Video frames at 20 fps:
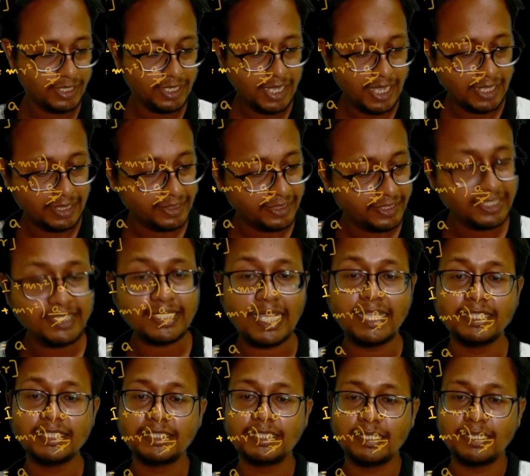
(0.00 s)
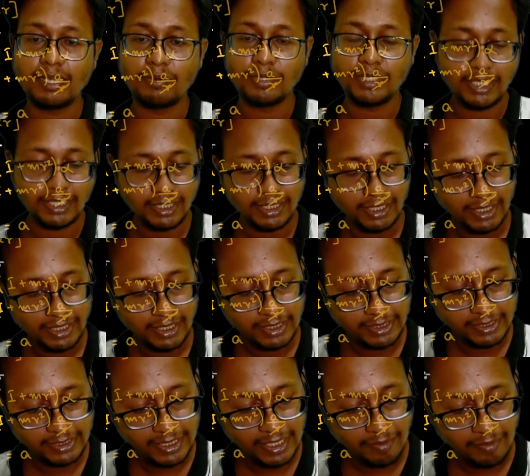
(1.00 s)
And this answer out here
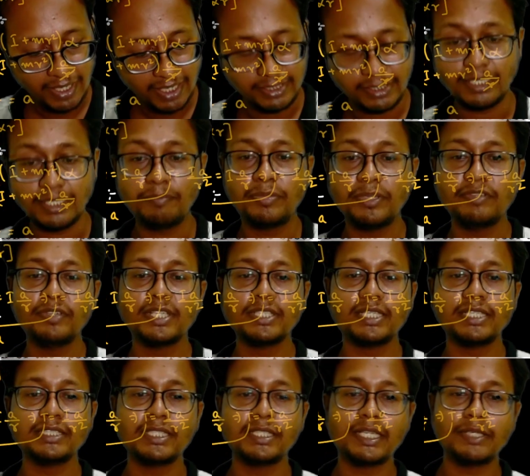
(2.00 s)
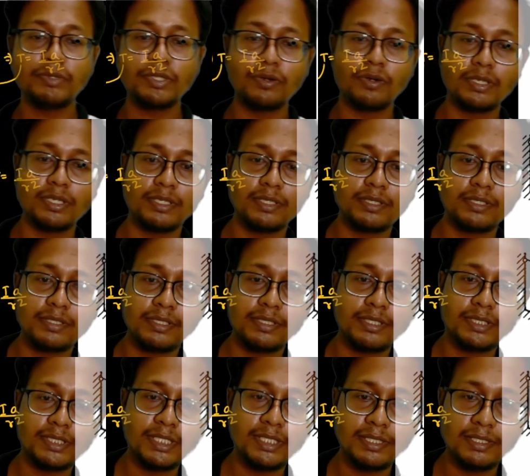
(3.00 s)
is same as the previous answer that we got.
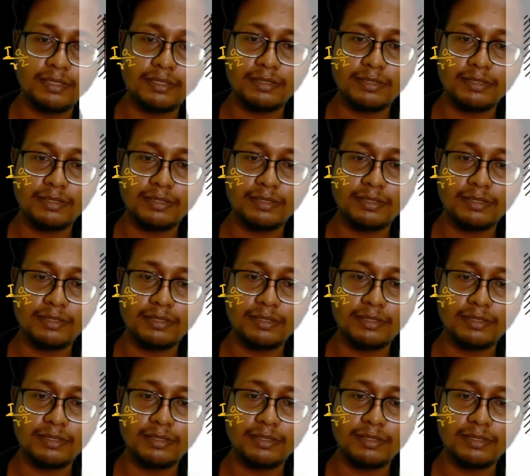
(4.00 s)
See?